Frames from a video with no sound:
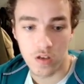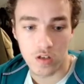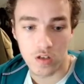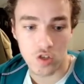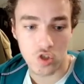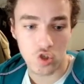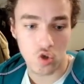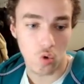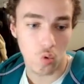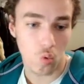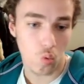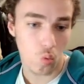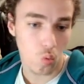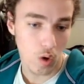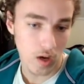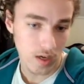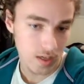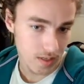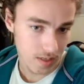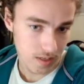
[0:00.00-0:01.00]
So
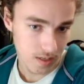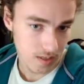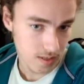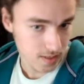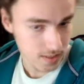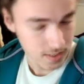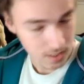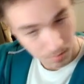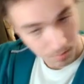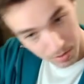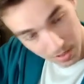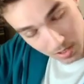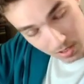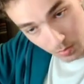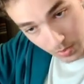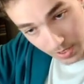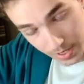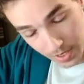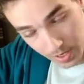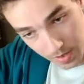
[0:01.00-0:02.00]
white is completely
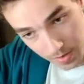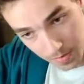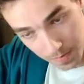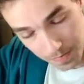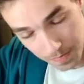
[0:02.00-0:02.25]
winning.